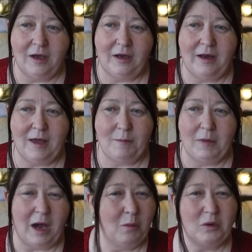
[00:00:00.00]

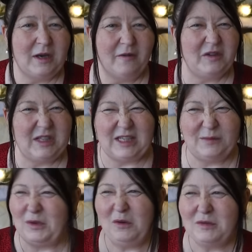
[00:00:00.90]
And I would never
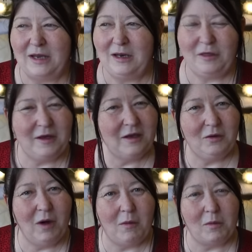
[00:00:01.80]
dispute anything,
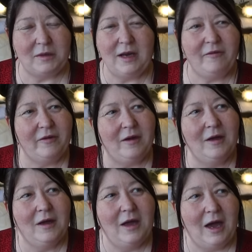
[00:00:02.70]
you know. I would never,
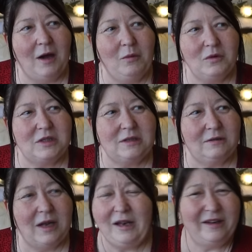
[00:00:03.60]

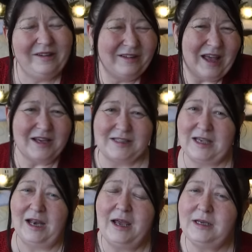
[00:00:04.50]
like I
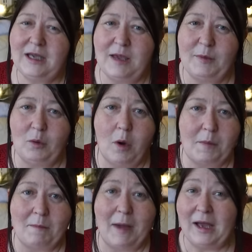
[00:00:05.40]
say, I like to keep an
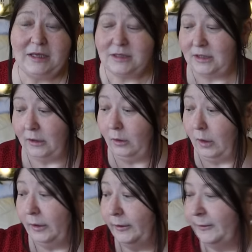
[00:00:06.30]
open mind, you
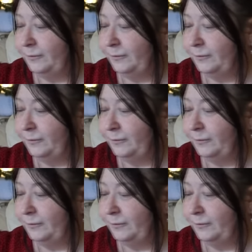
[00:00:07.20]
know.